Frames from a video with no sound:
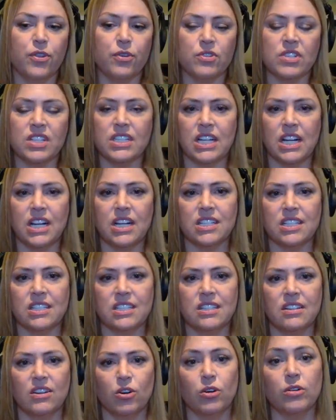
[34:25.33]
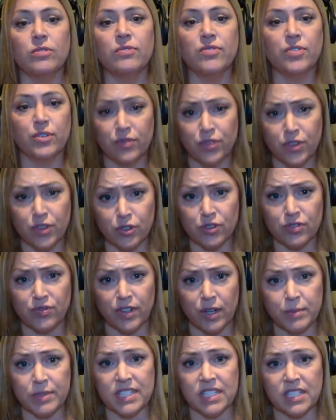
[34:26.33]
for those states or for
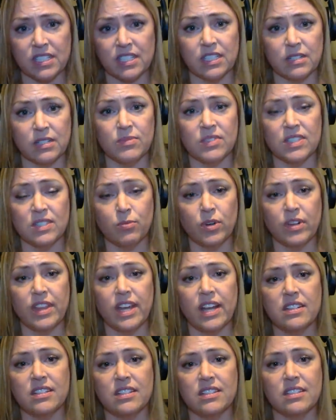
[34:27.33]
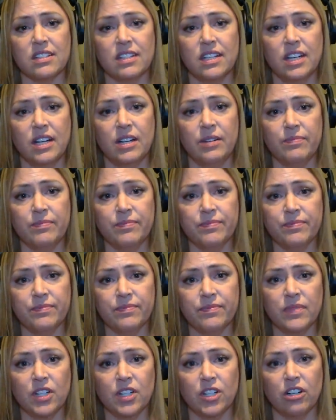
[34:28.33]
those pharmacy systems where that's um,